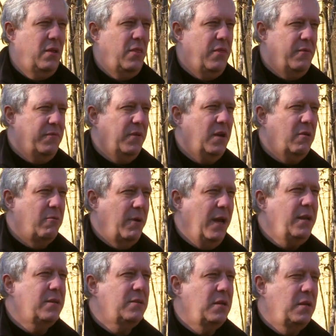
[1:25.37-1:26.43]
the figure
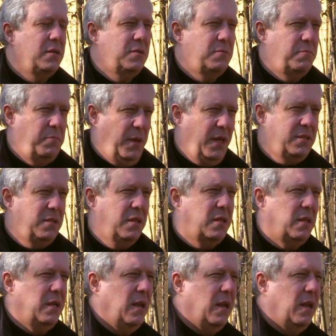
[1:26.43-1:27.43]
eight is basically